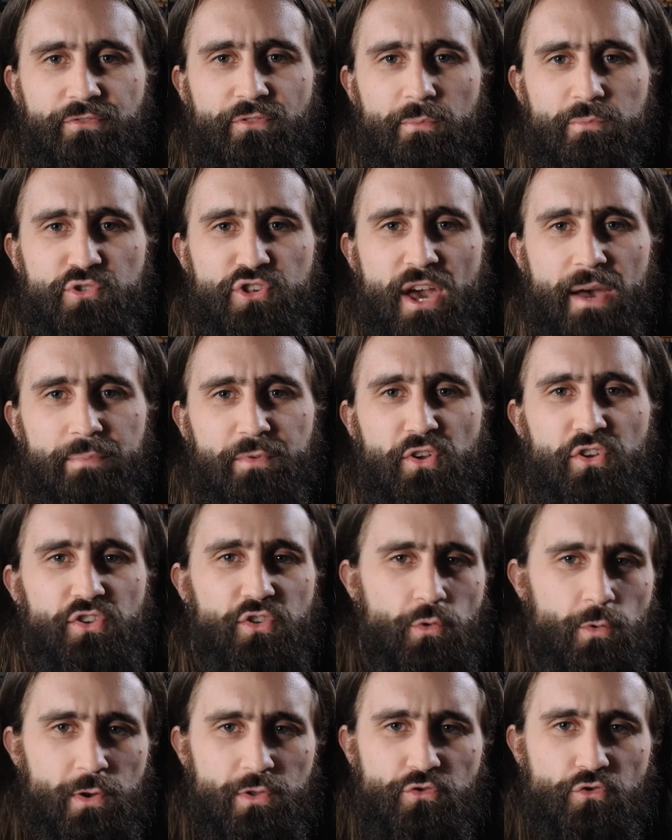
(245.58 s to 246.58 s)
from chapter
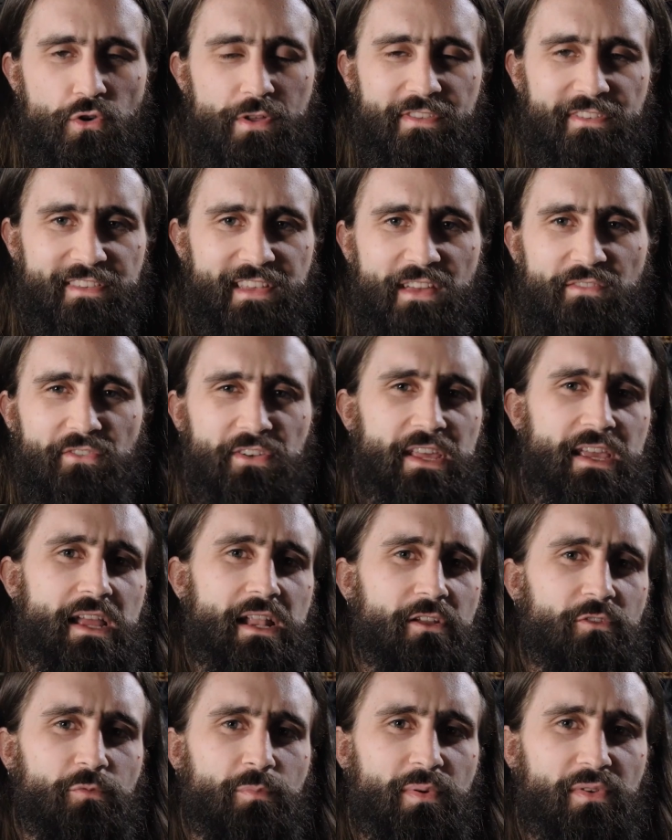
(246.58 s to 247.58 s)
278
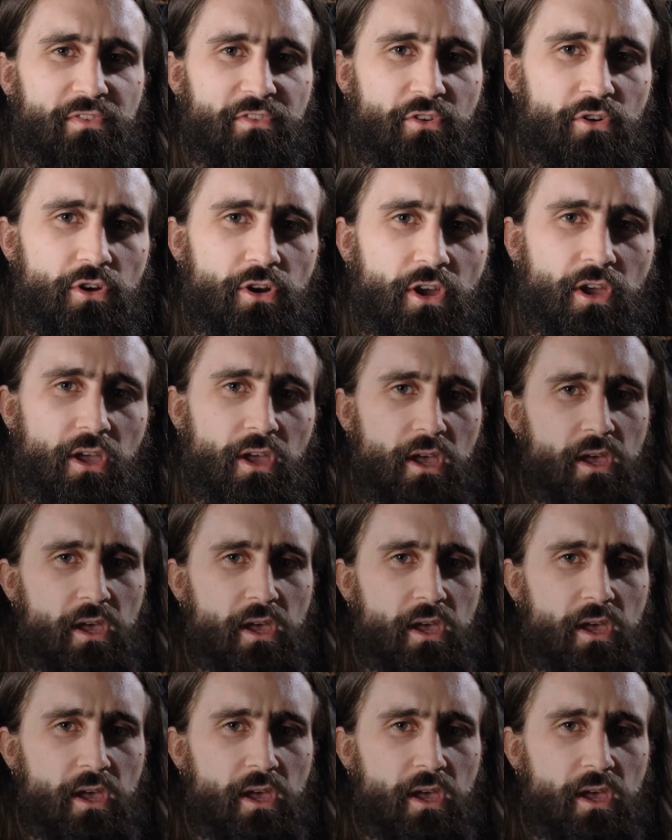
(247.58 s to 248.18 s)
of Berserk,